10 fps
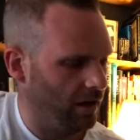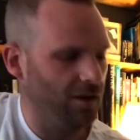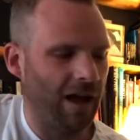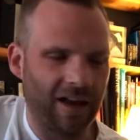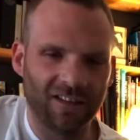I
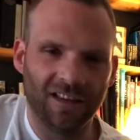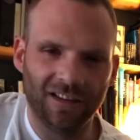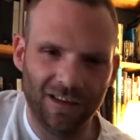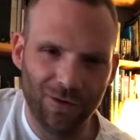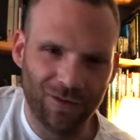
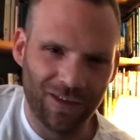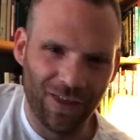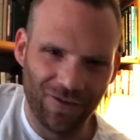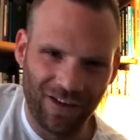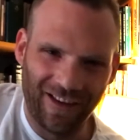accidentally used another
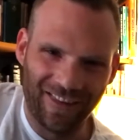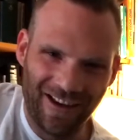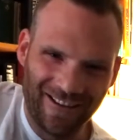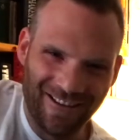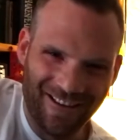finger there,
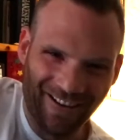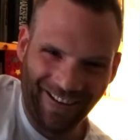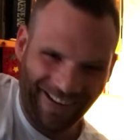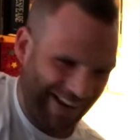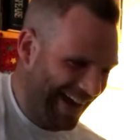didn't I?